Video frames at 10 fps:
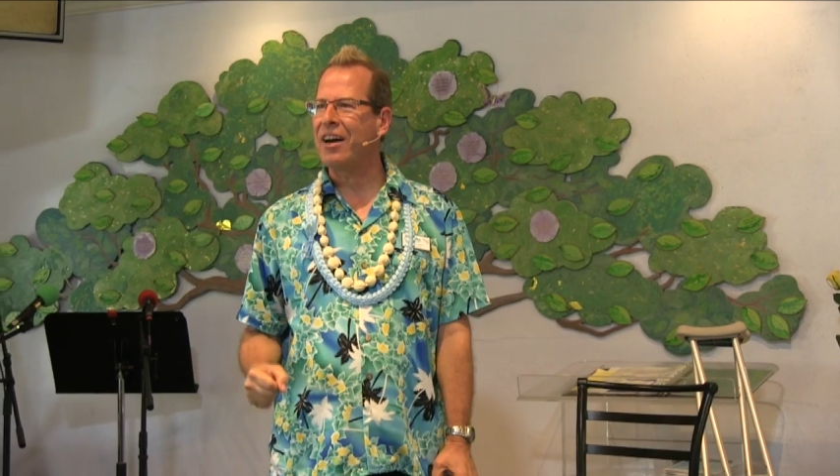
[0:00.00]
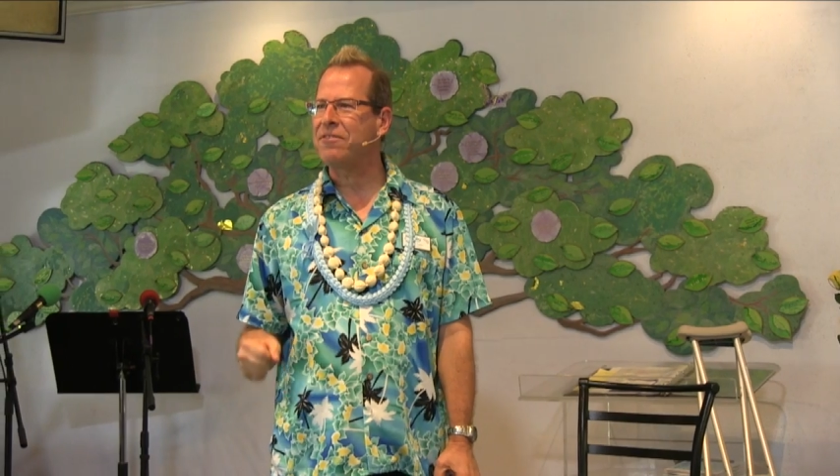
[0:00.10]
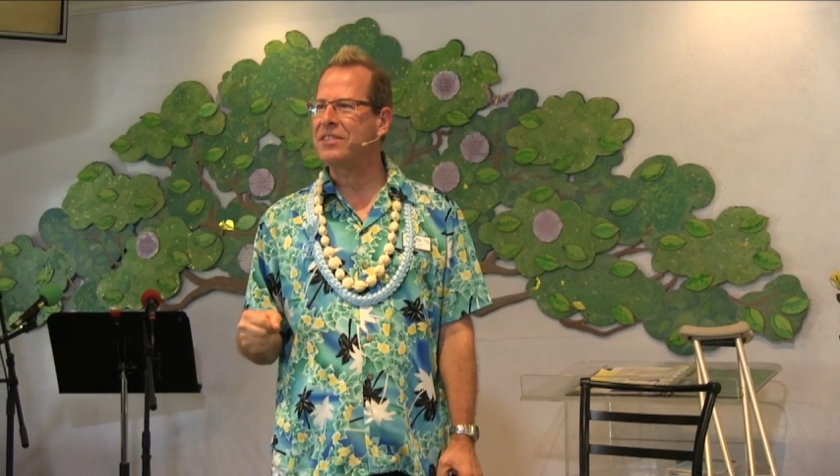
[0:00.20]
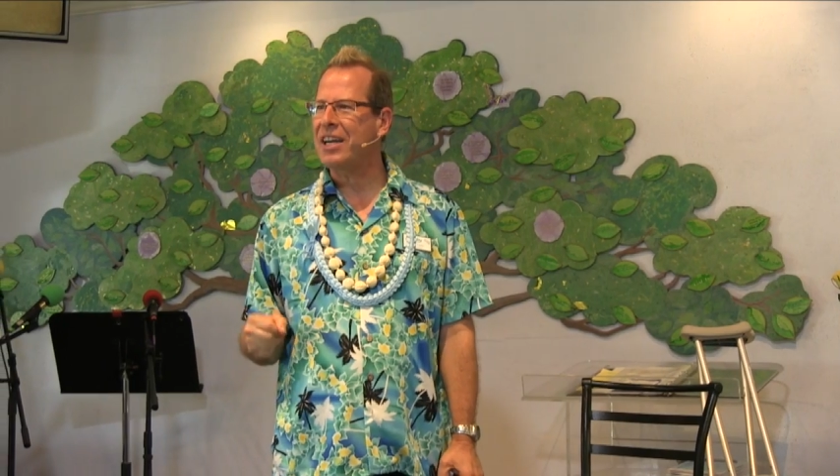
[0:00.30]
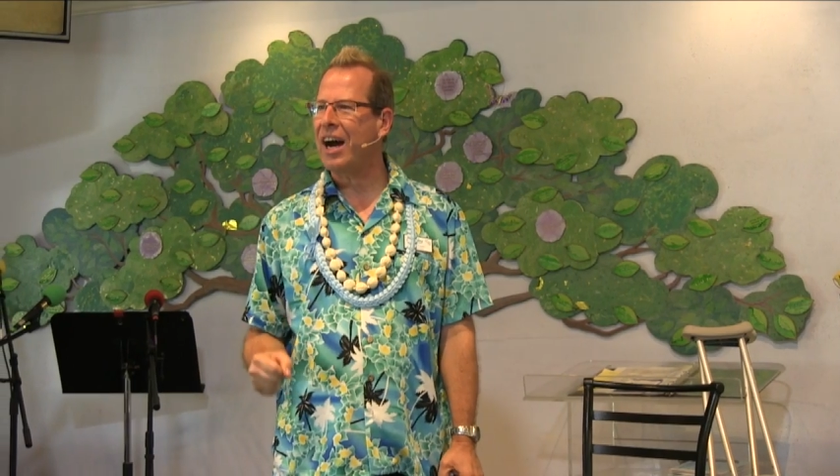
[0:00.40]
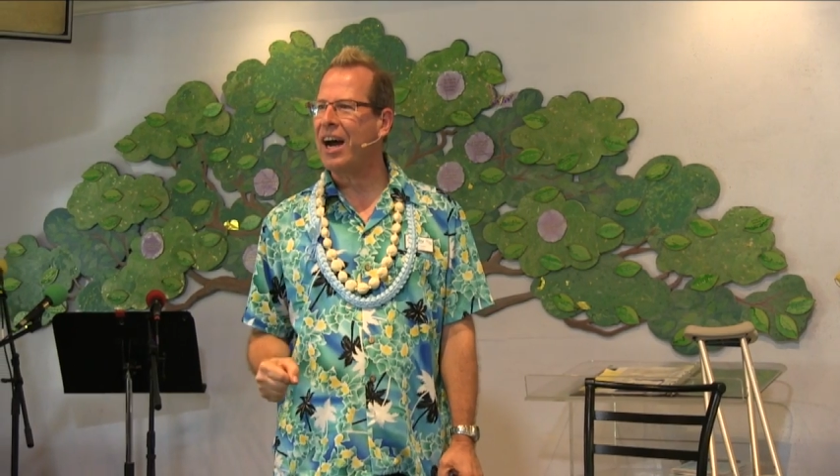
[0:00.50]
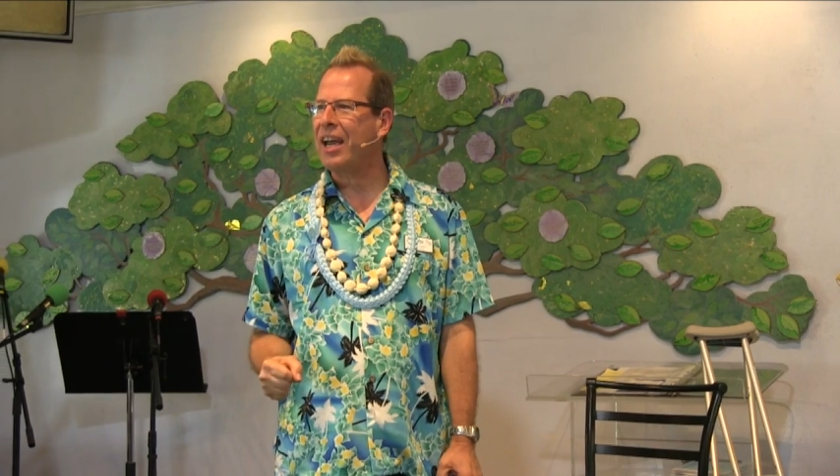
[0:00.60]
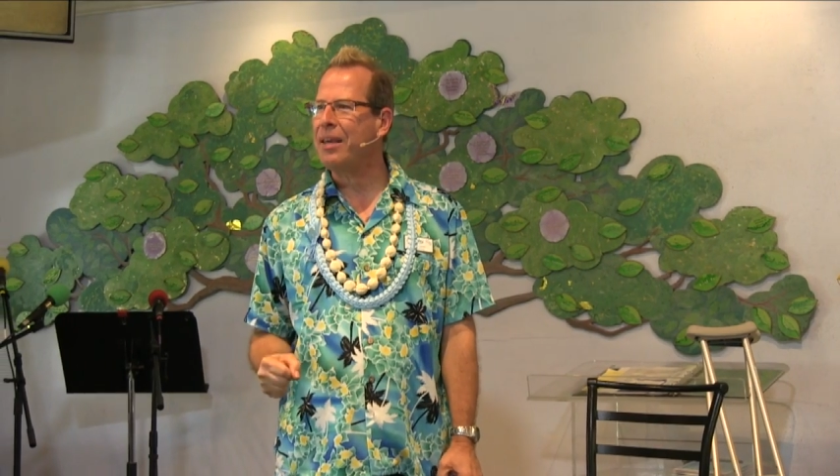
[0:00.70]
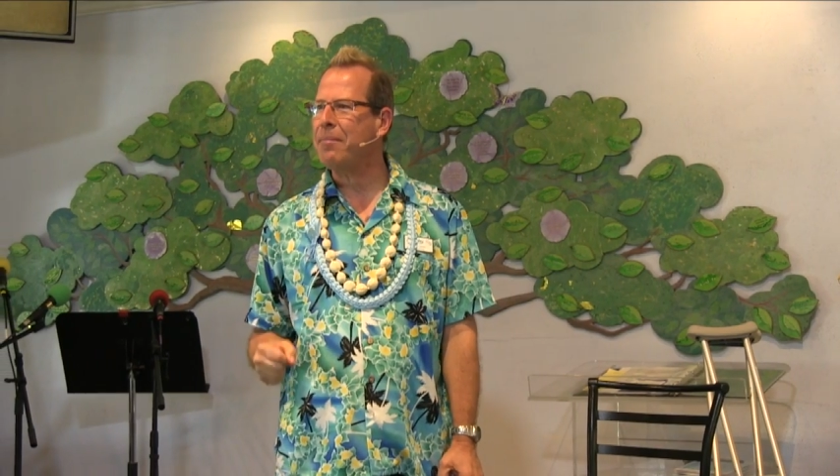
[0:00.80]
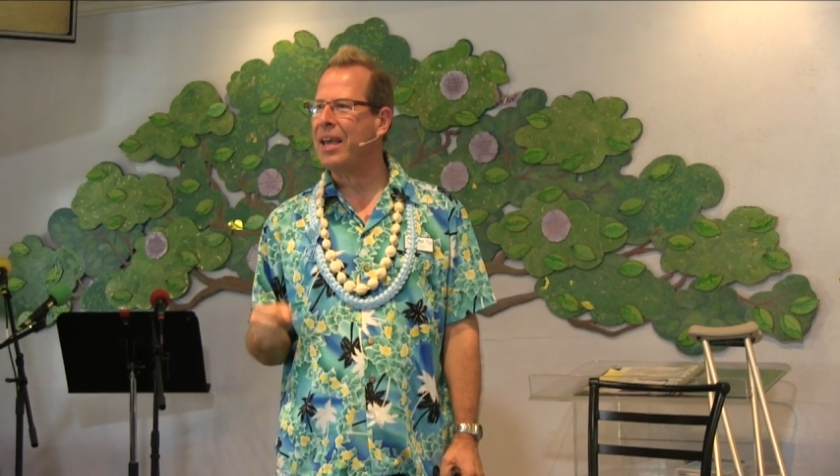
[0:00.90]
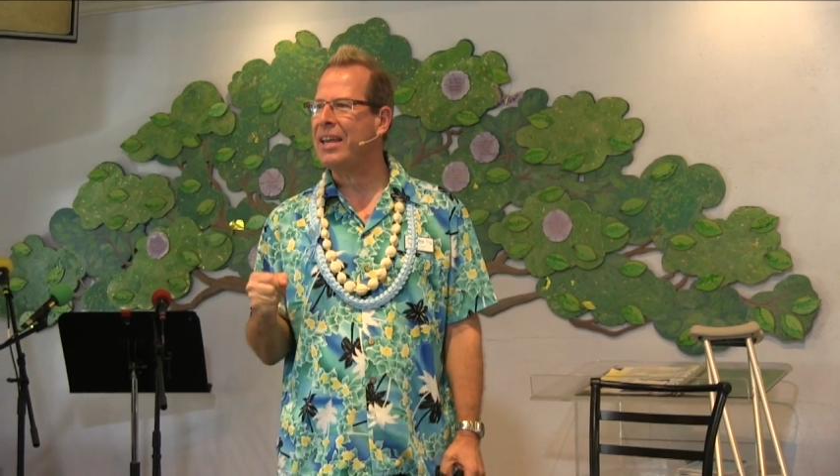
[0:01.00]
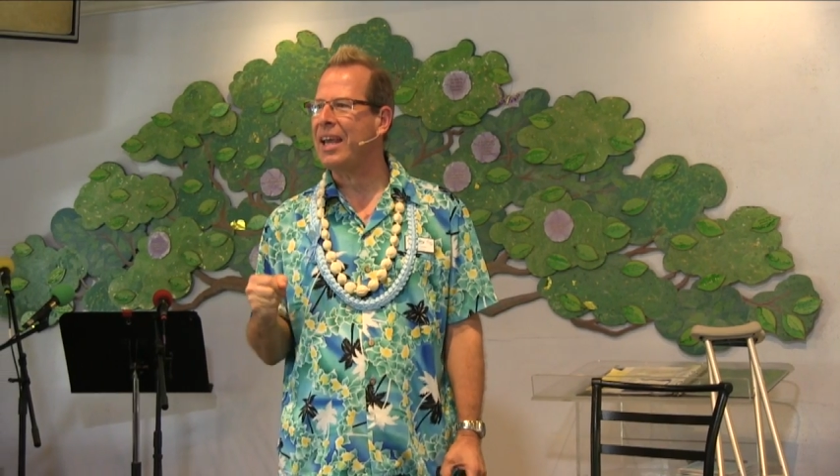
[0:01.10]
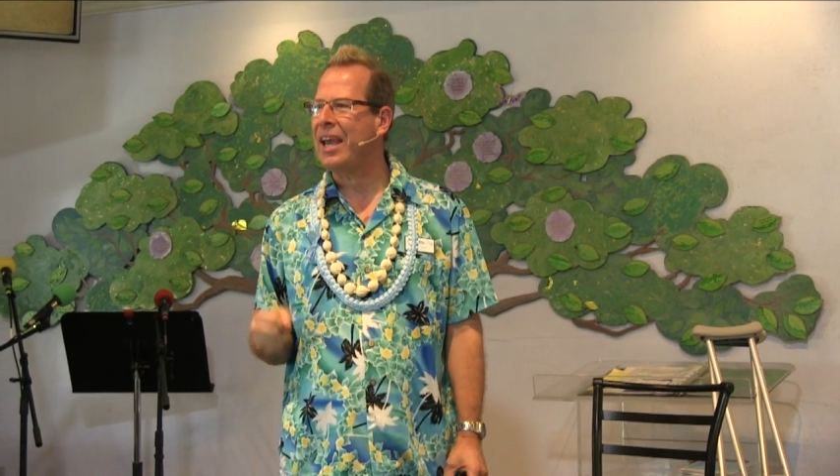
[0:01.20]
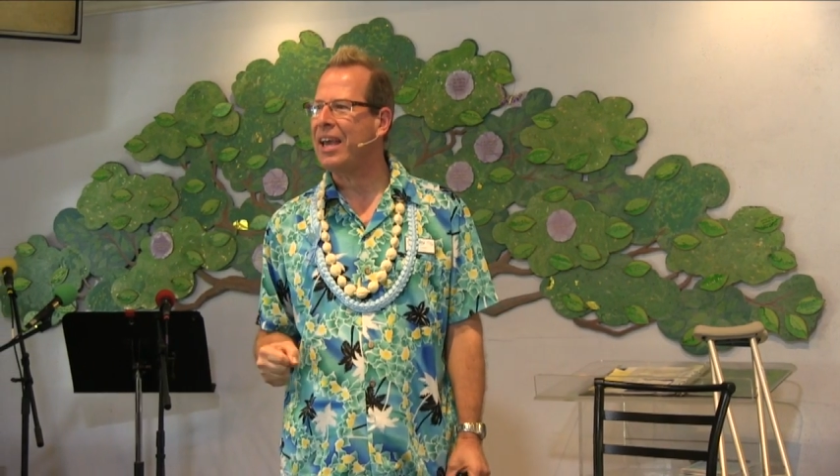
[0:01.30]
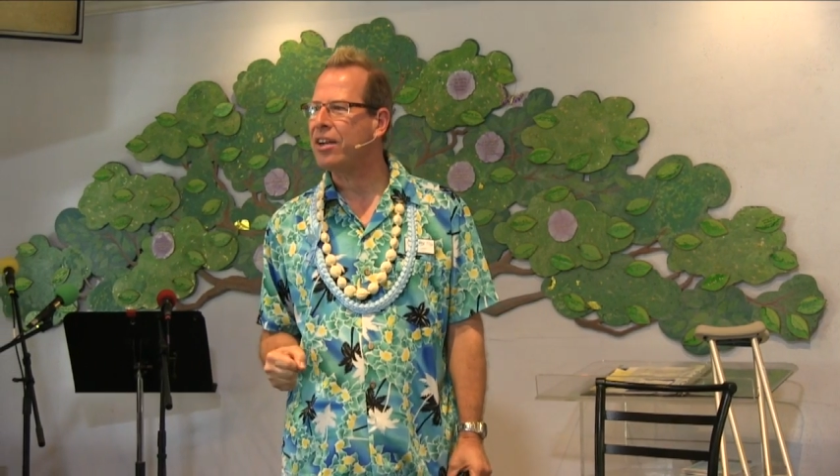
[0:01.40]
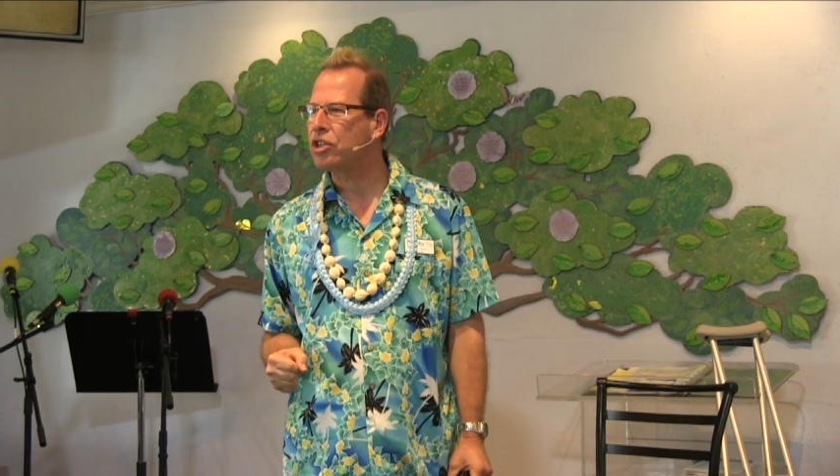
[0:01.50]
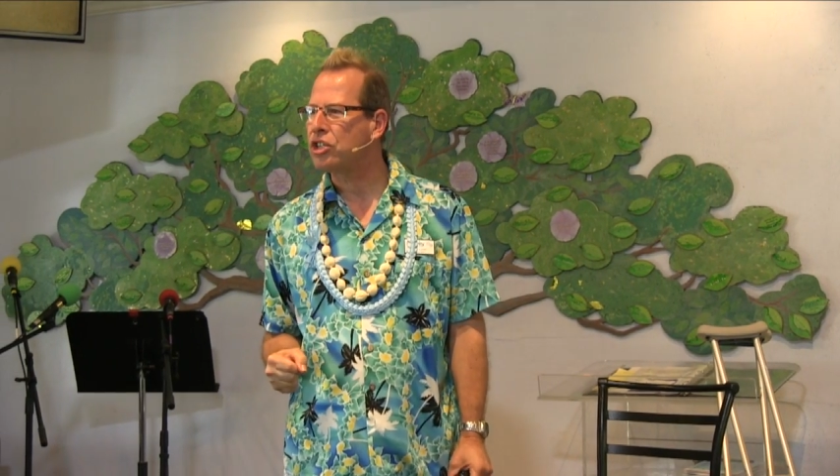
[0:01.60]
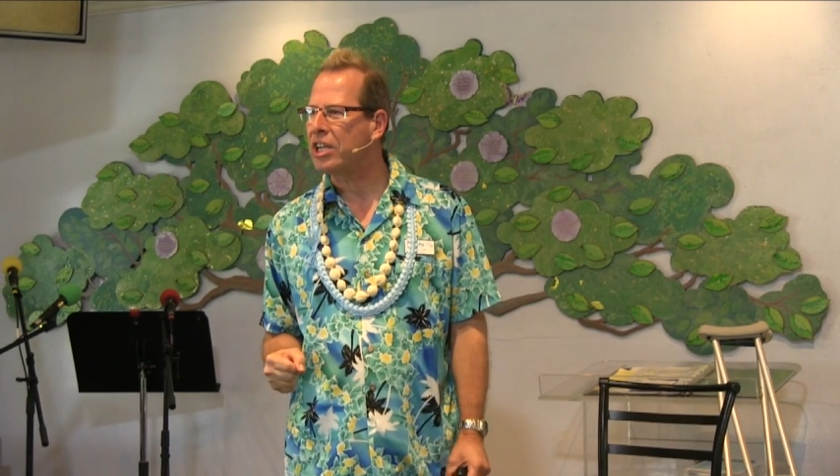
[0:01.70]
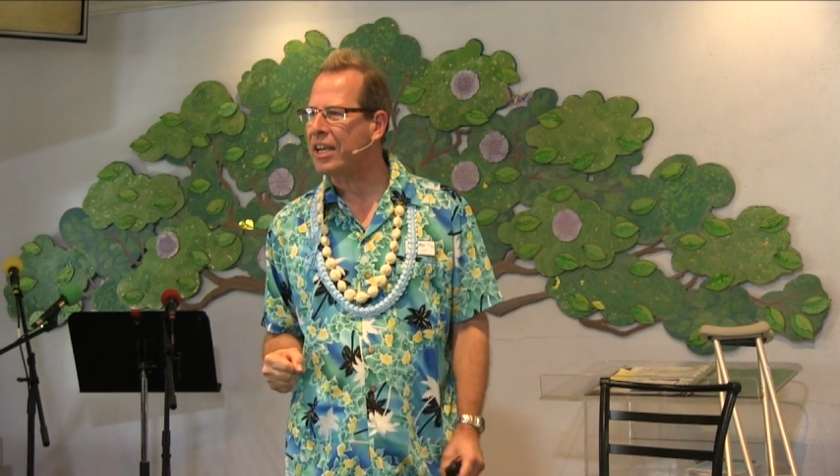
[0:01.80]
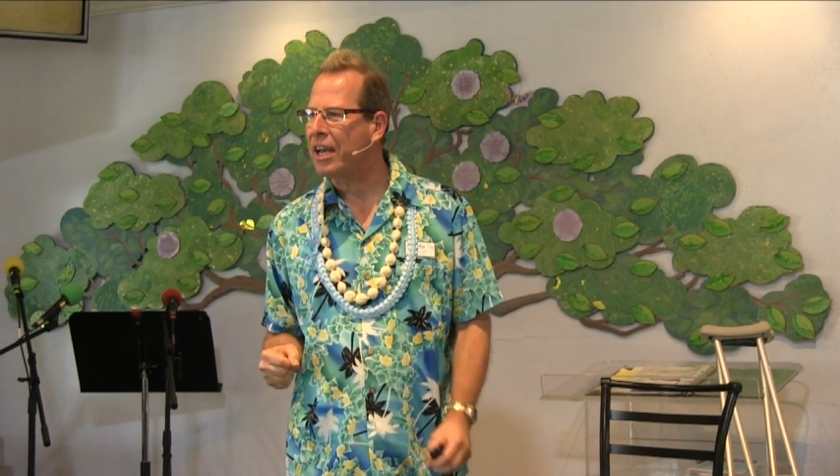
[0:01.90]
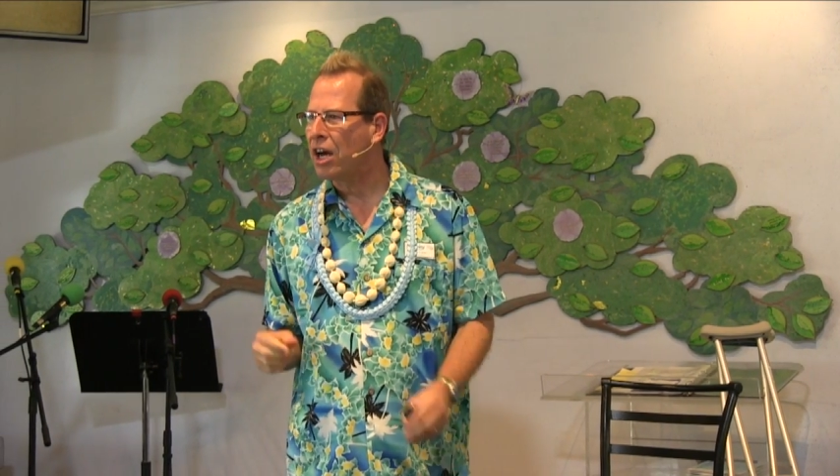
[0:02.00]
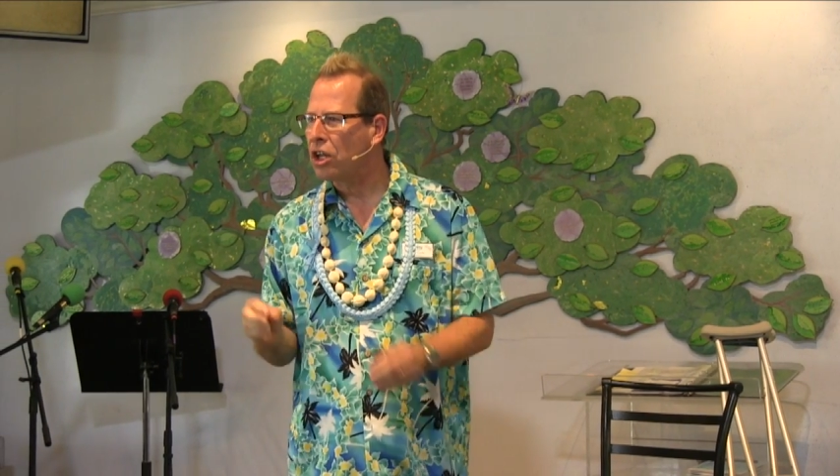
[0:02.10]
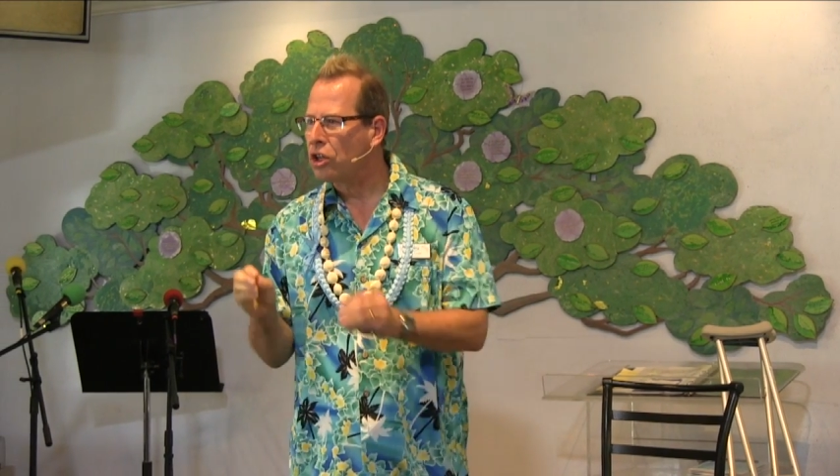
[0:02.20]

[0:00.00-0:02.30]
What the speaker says: of time and energy